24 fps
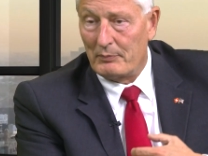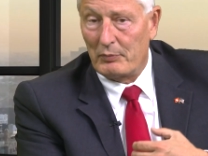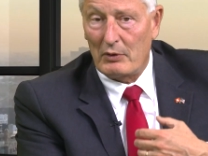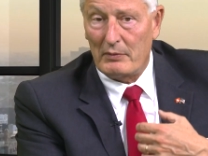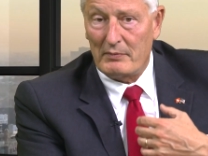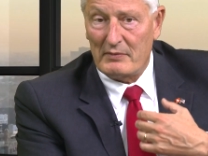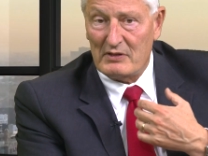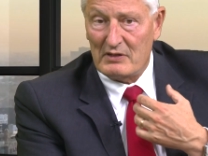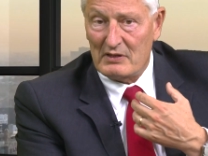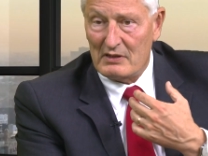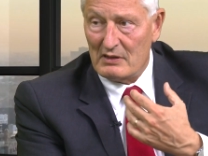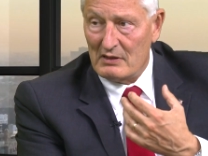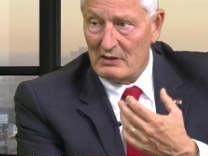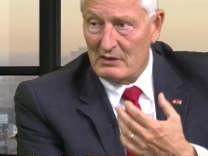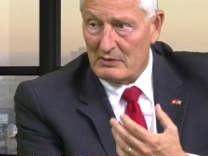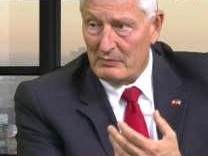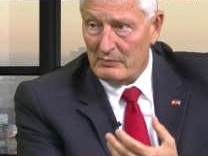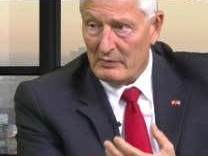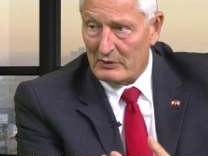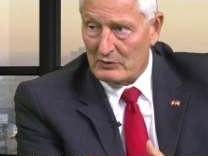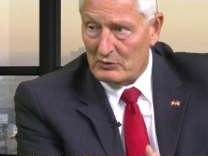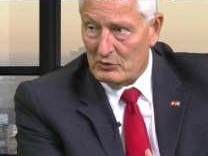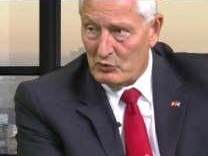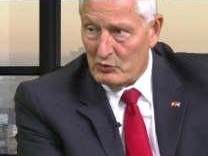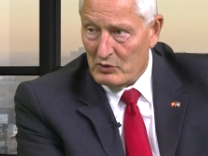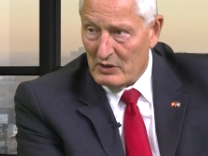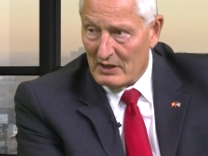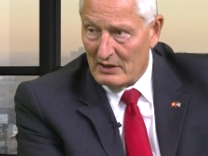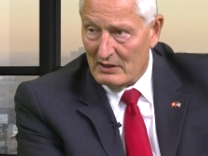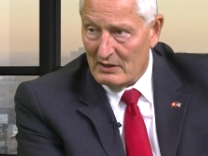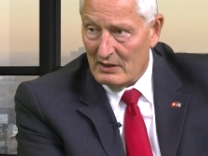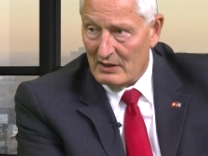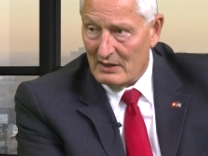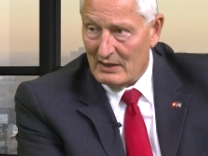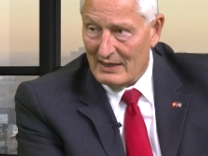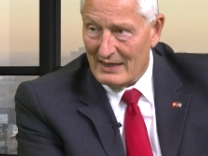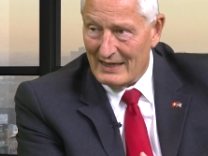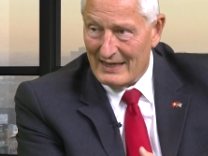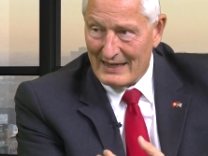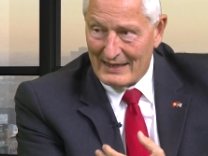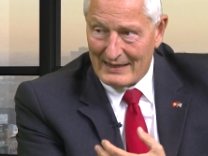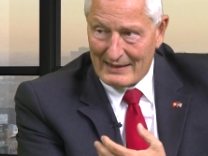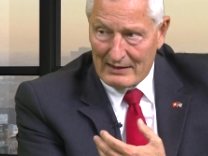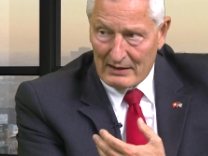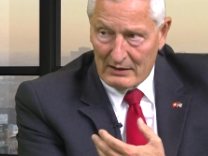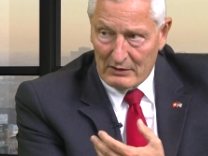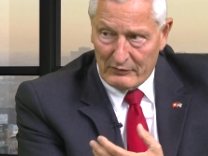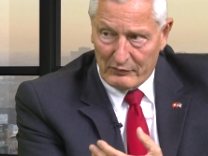Diplomacy is about creating a
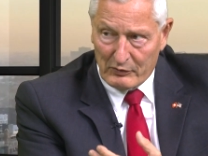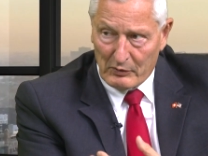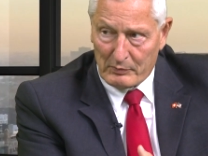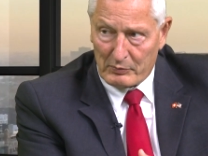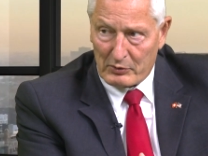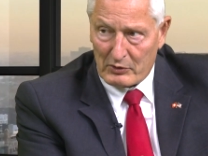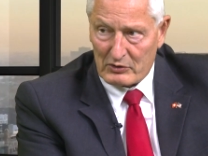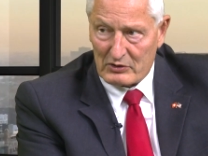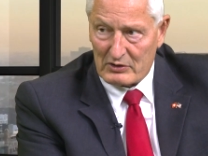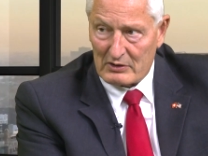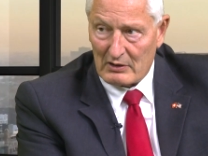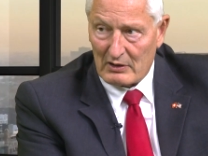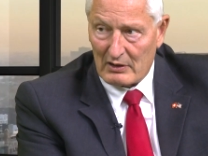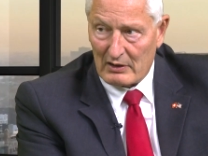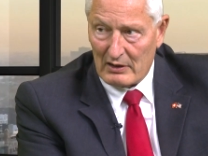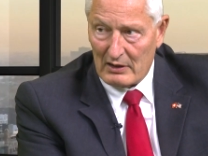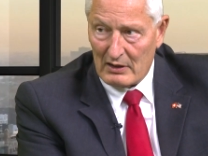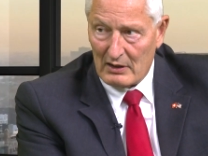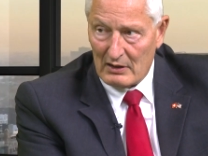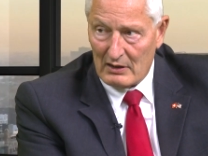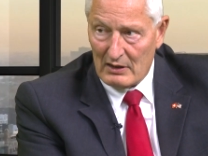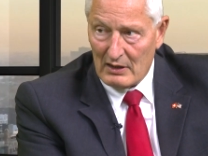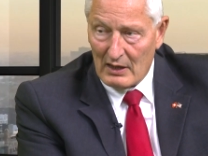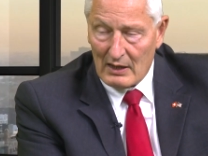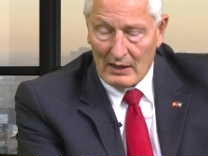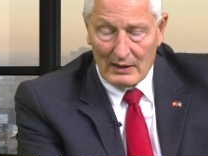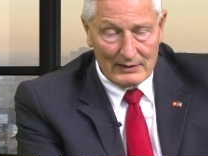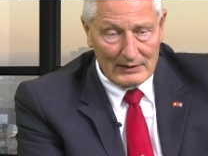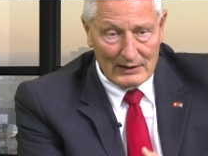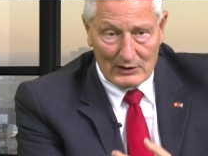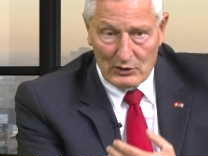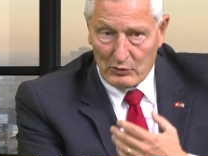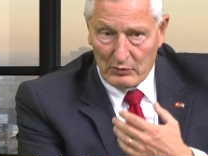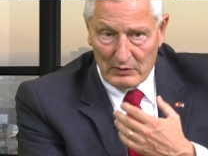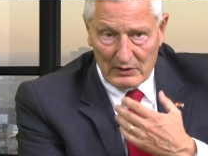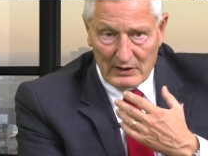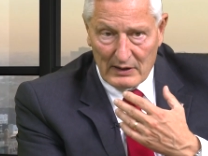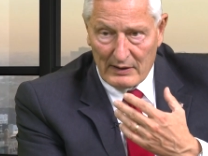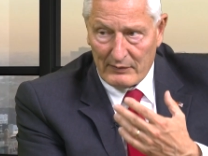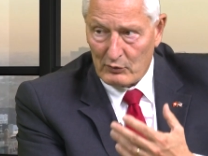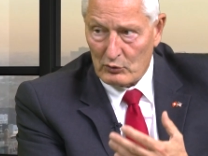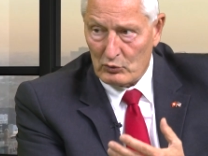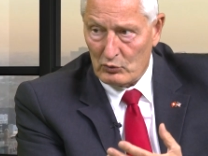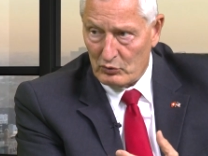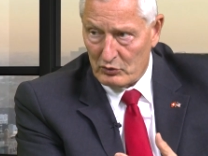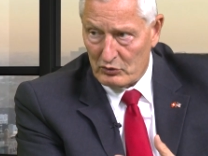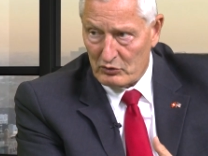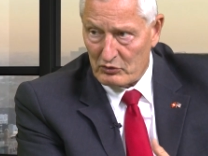kind of a personal link that you will never
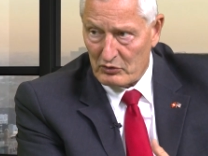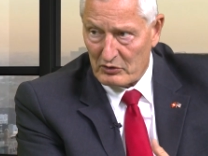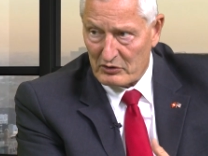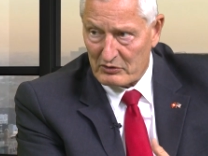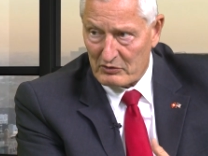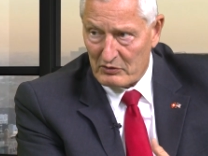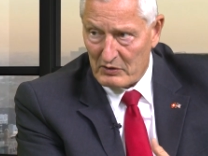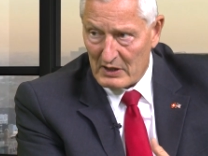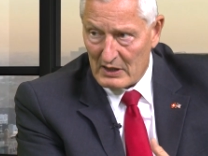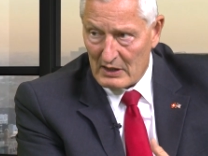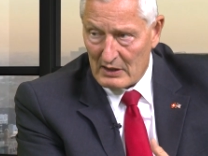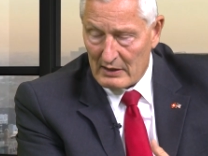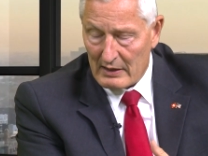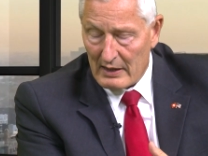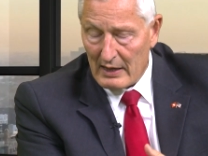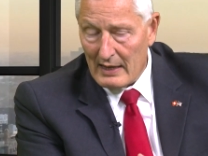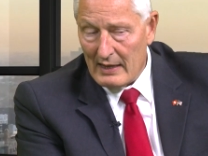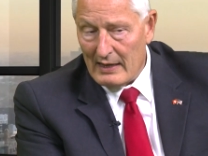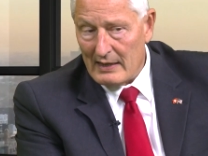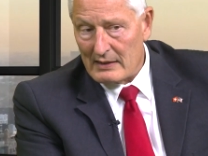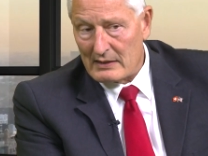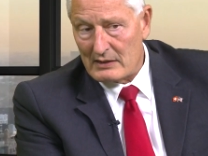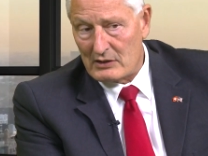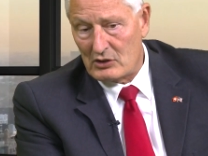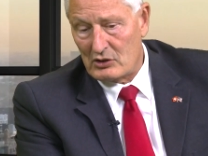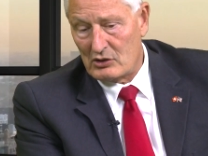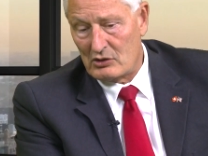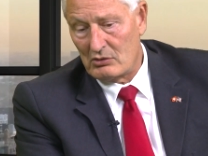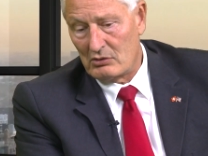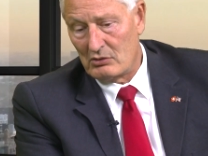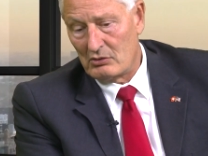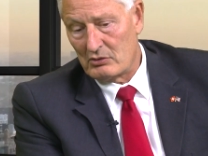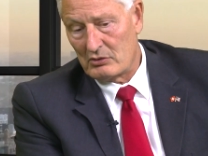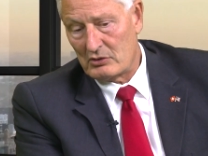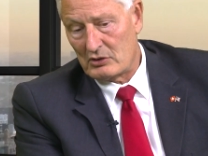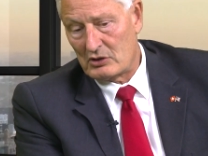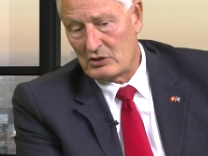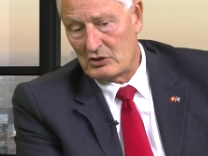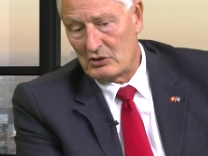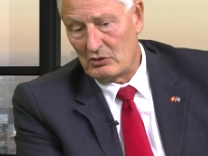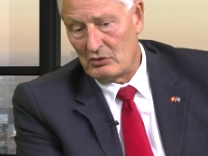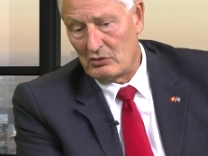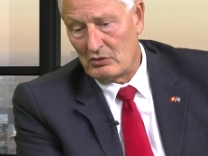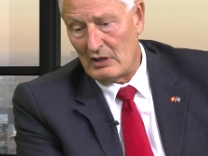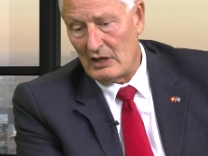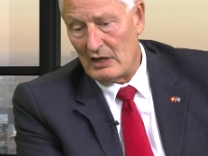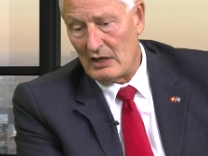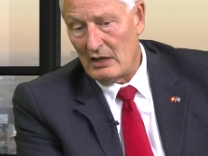do through a screen. So
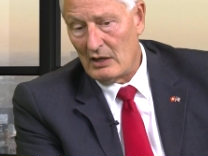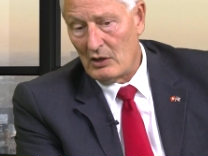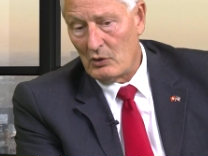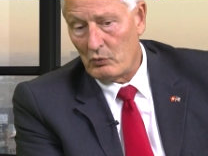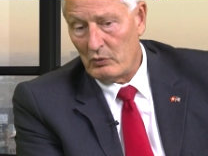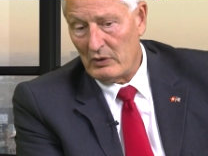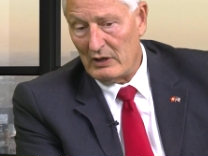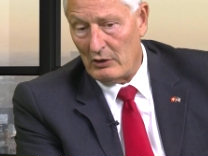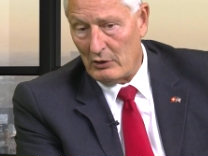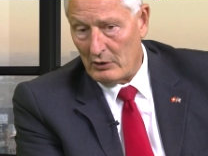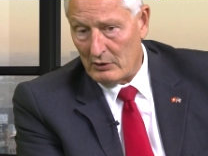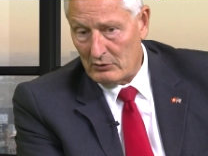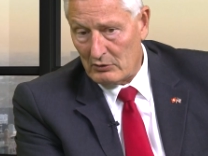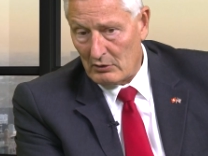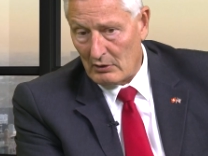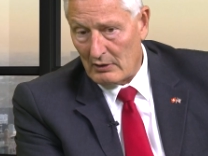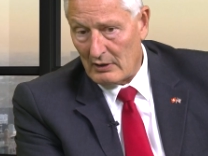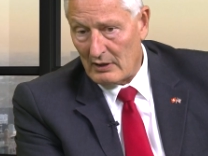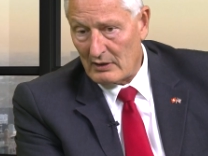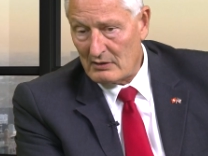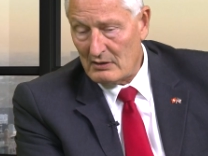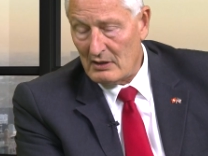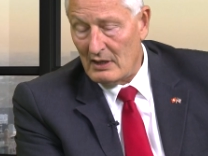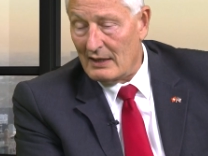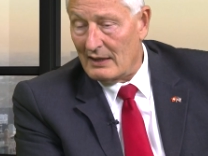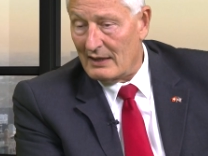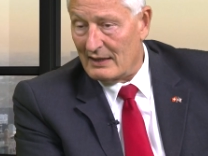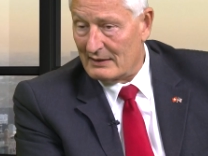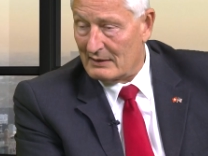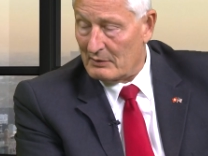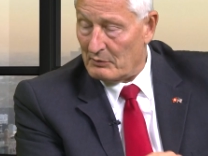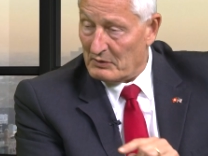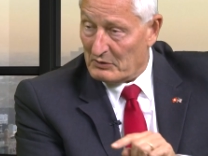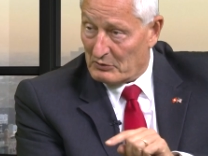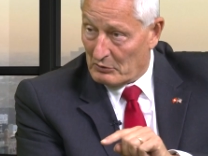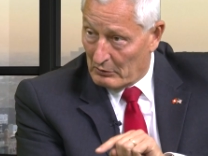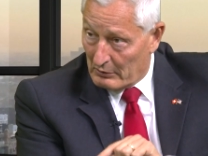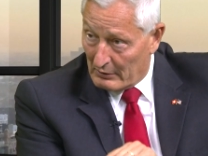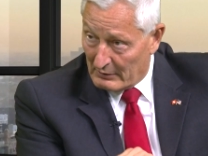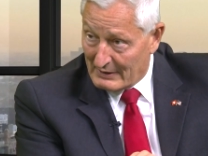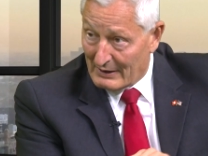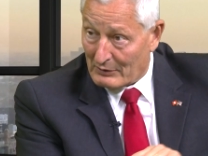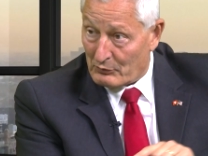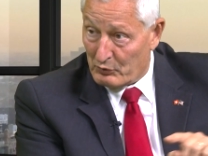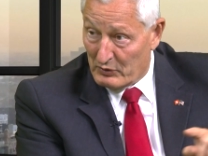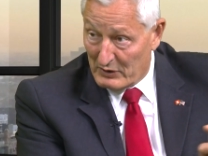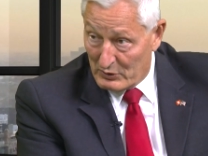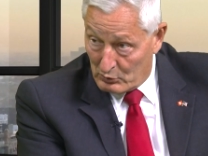we learned a lot, and there is a lot
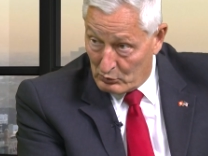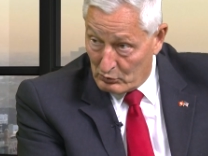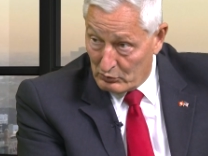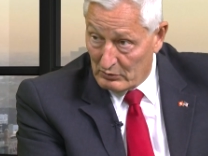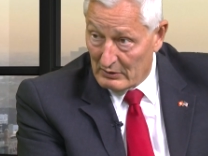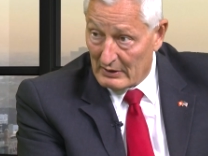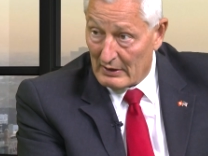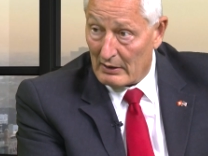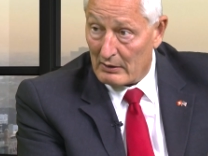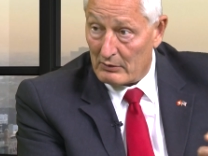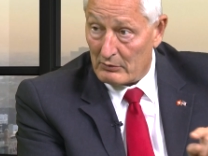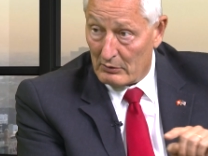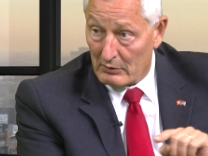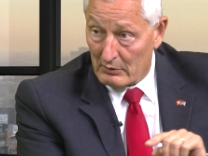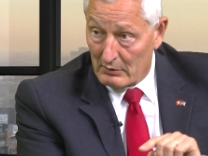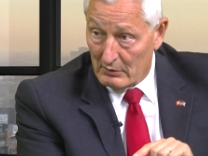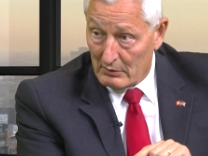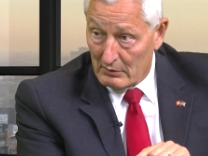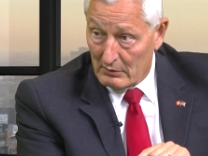that we do now